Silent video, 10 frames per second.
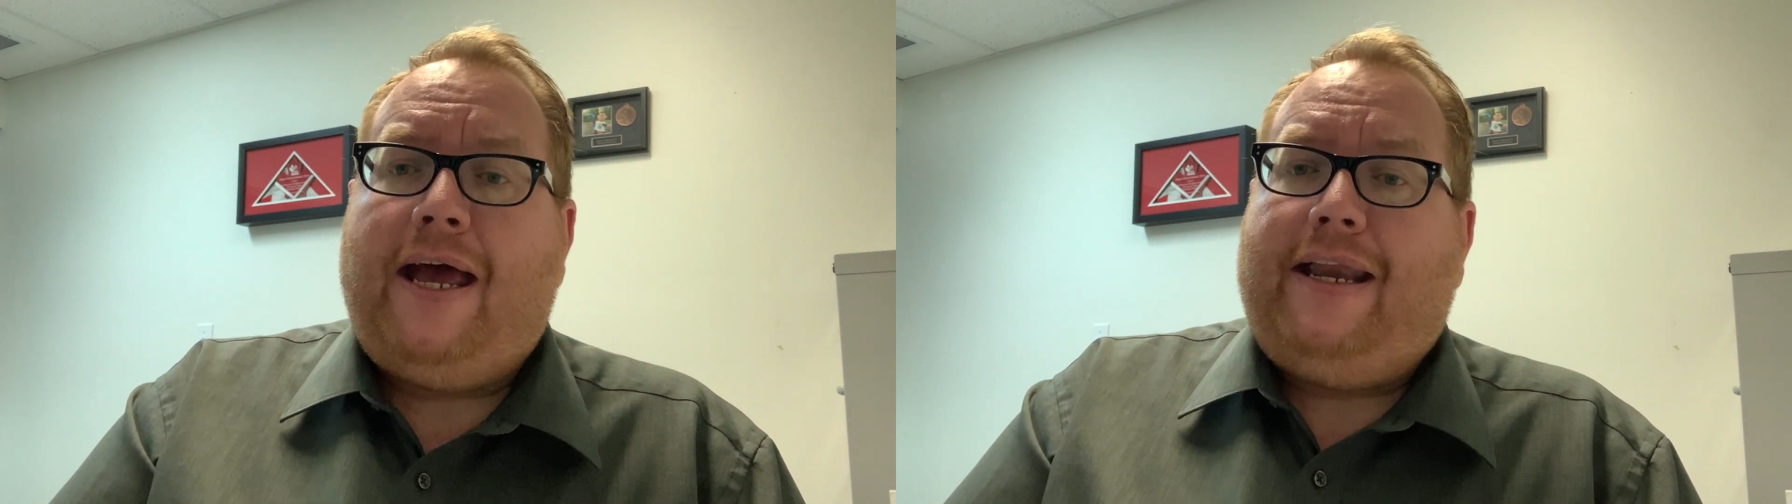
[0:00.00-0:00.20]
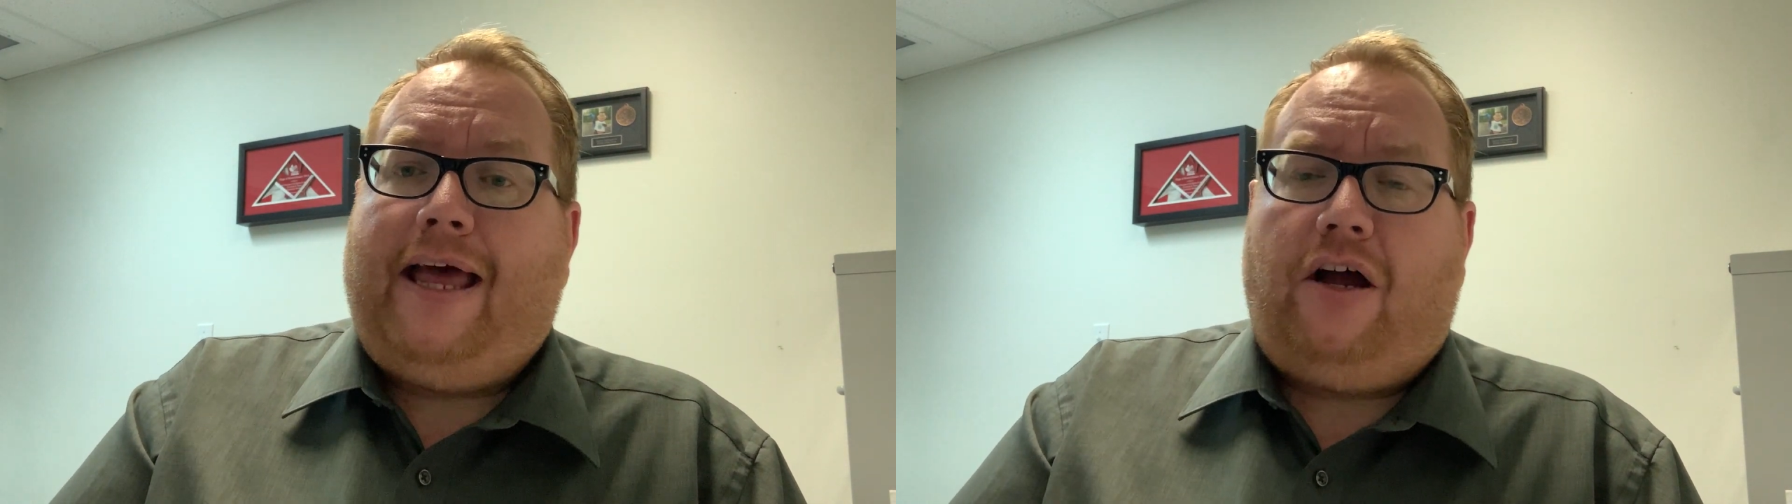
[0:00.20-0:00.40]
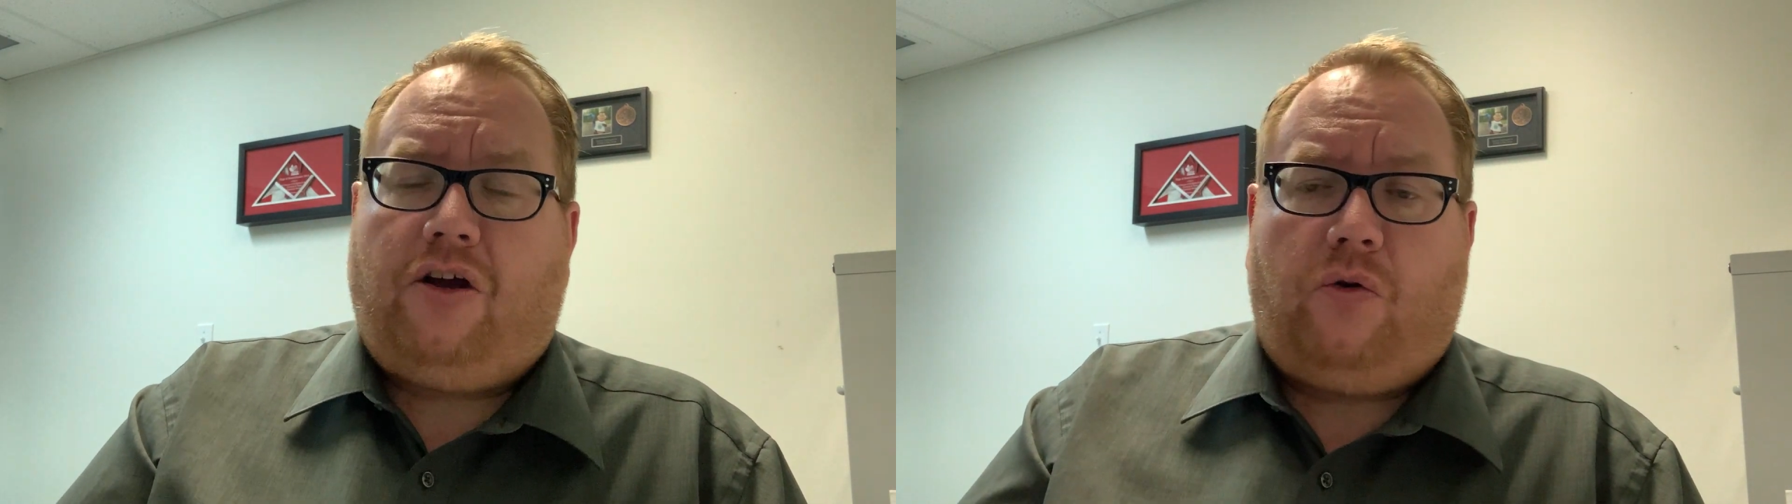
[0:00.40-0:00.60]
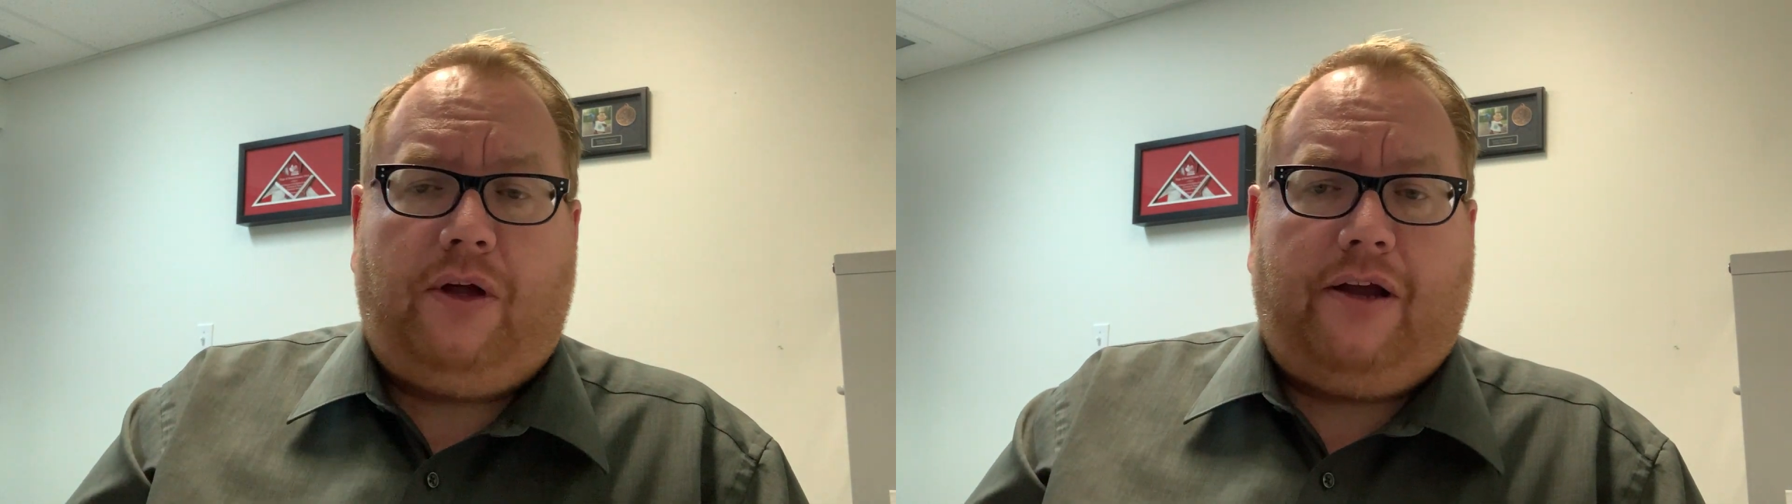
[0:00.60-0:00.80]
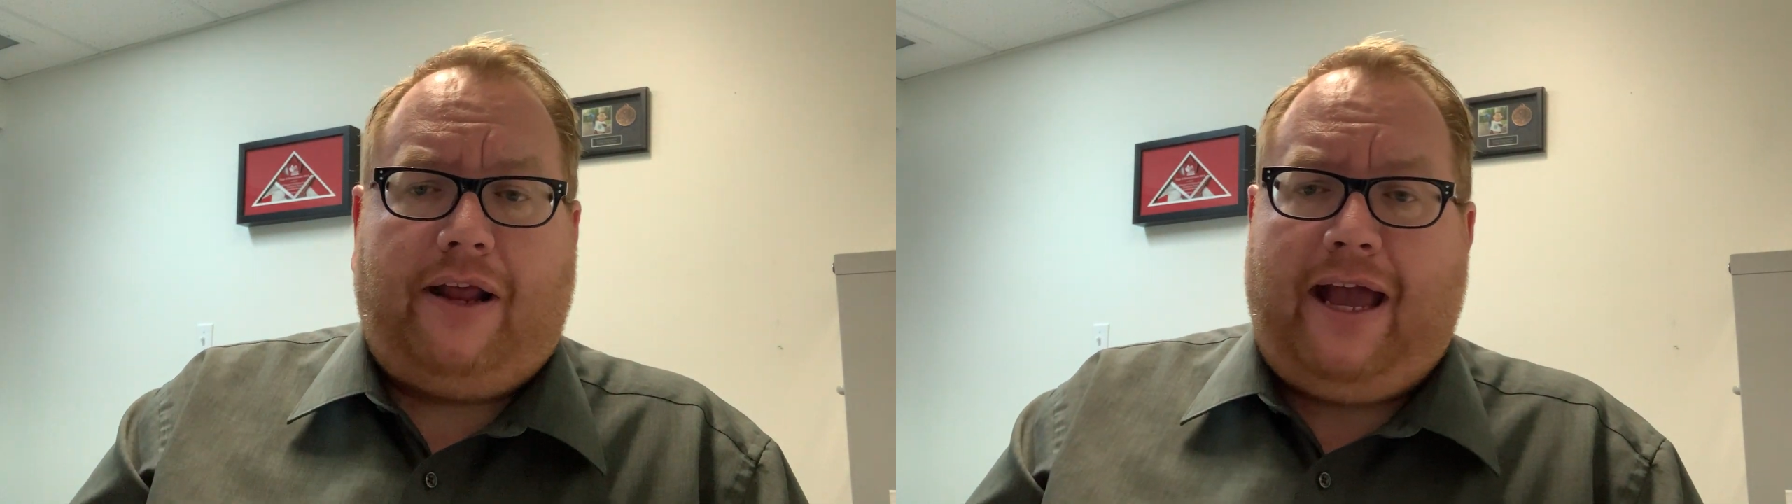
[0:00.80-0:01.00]
Now you're only
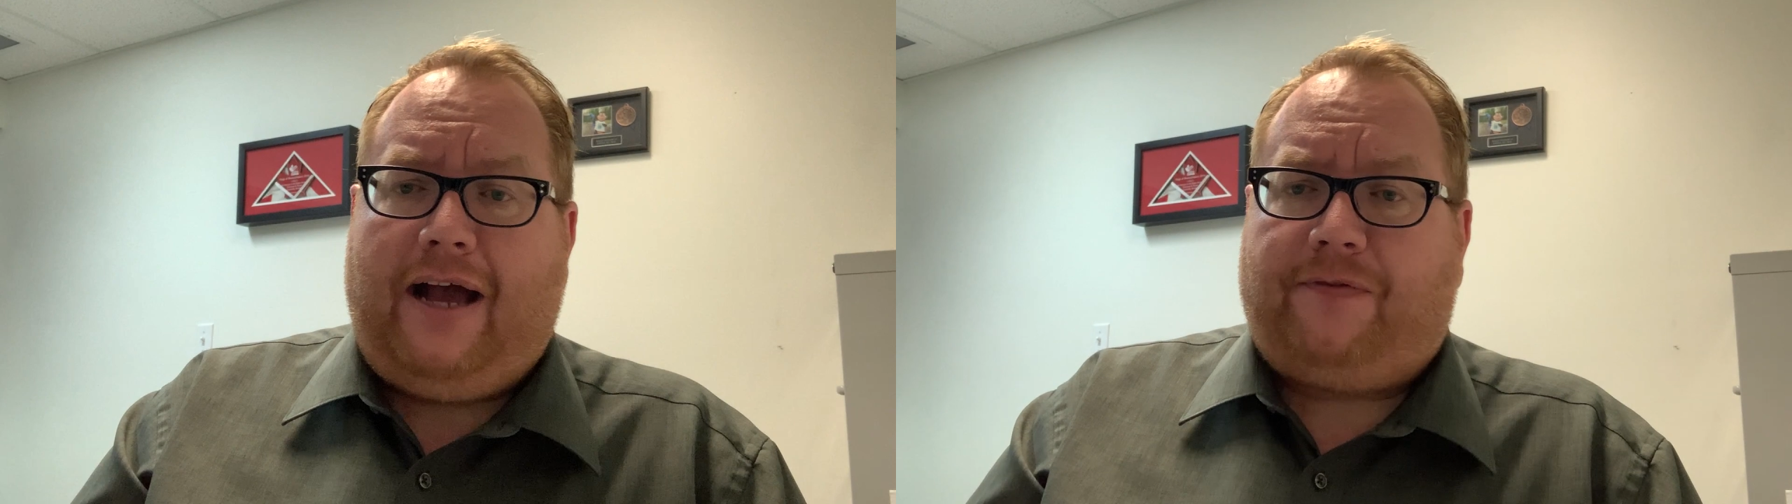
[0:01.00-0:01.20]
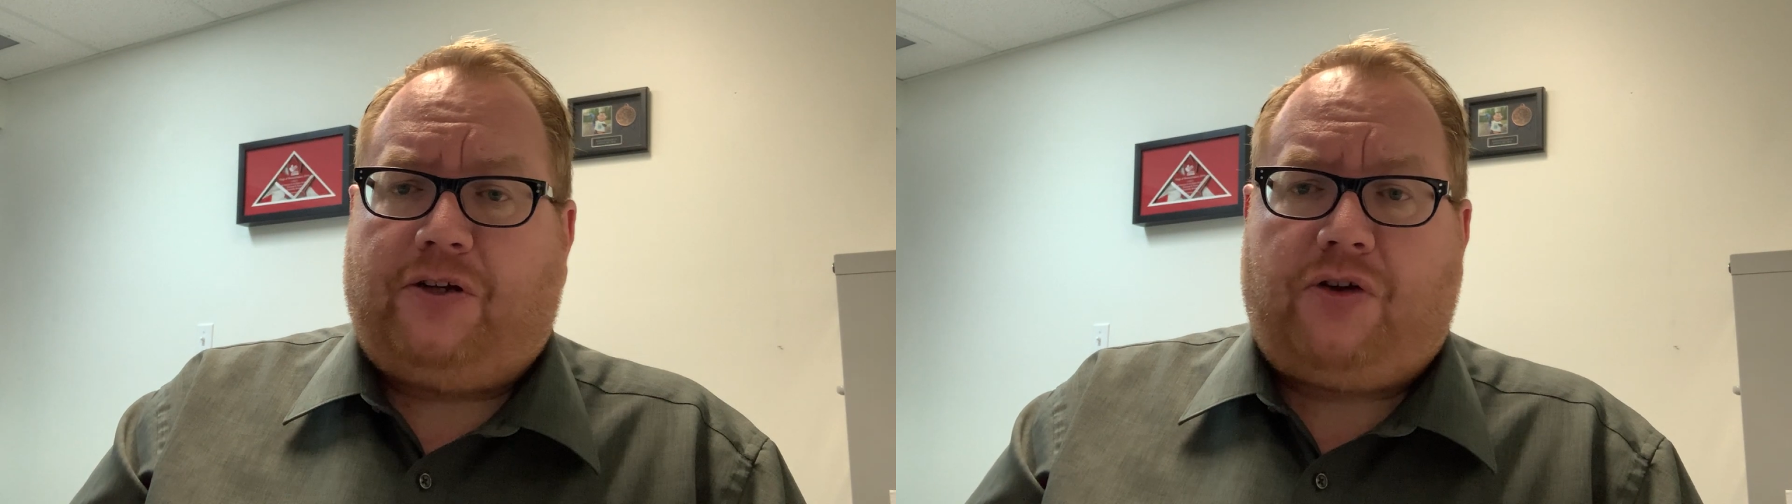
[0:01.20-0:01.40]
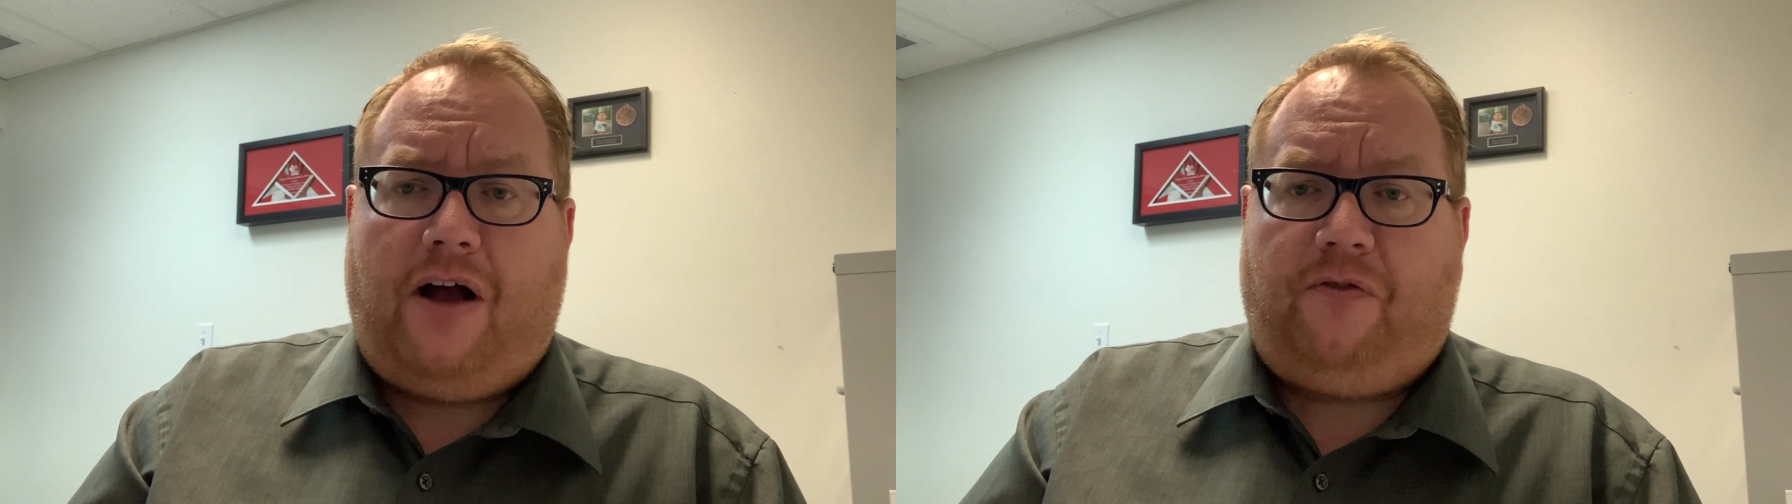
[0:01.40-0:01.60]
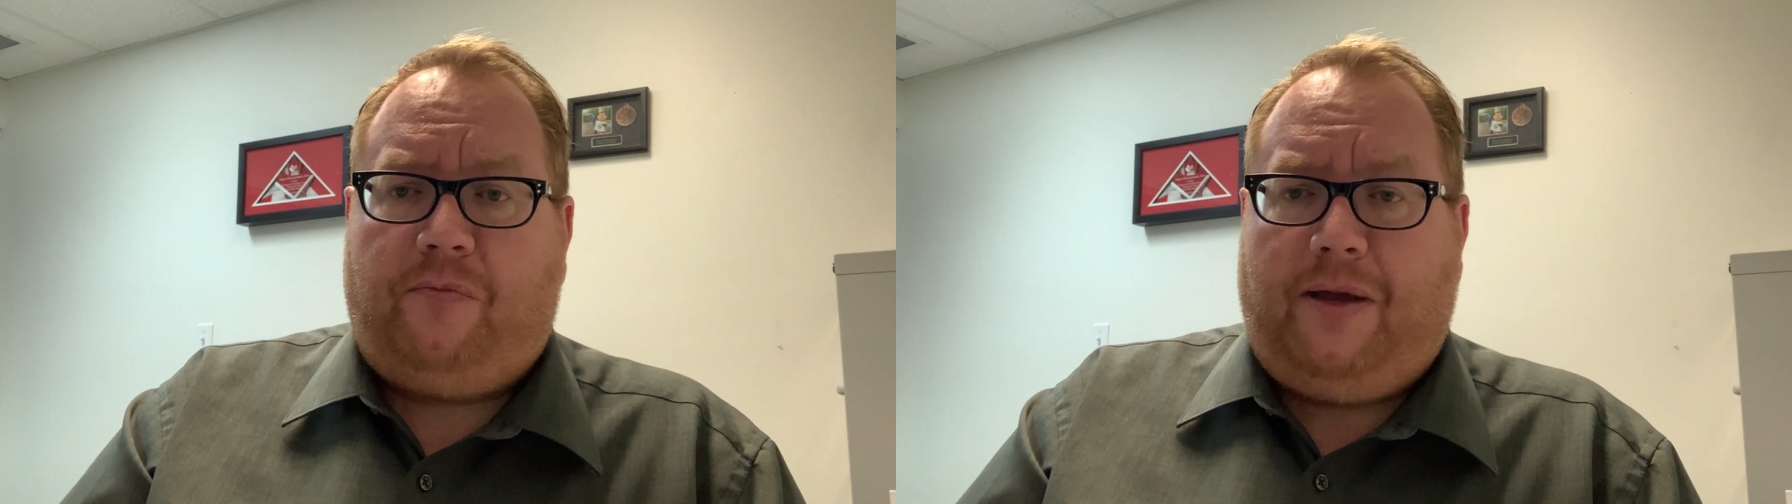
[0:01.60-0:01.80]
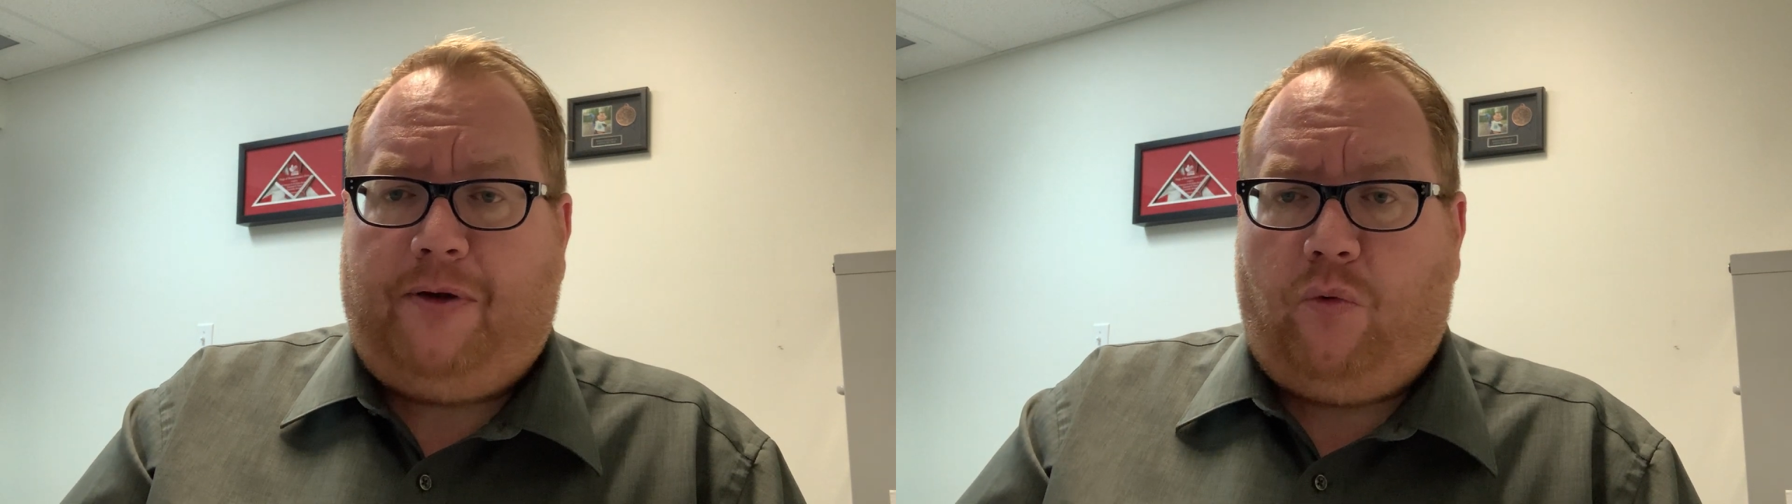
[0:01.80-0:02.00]
going to have to travel
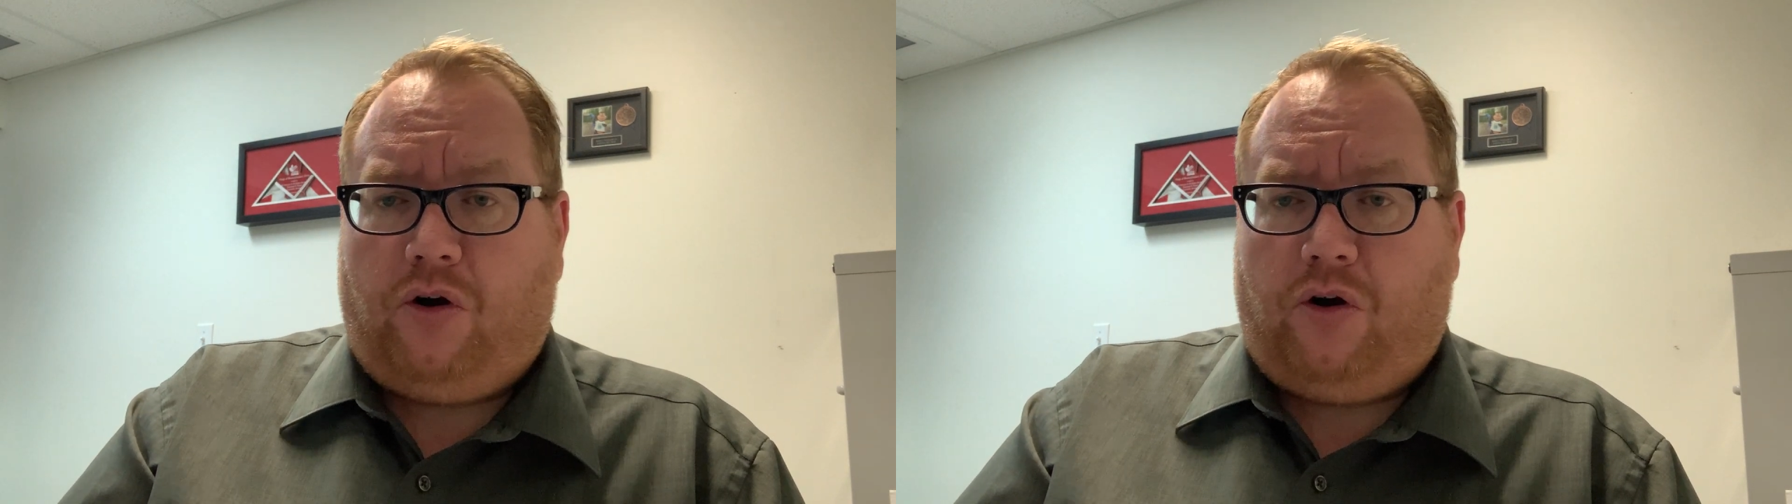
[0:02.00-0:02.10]
maybe 1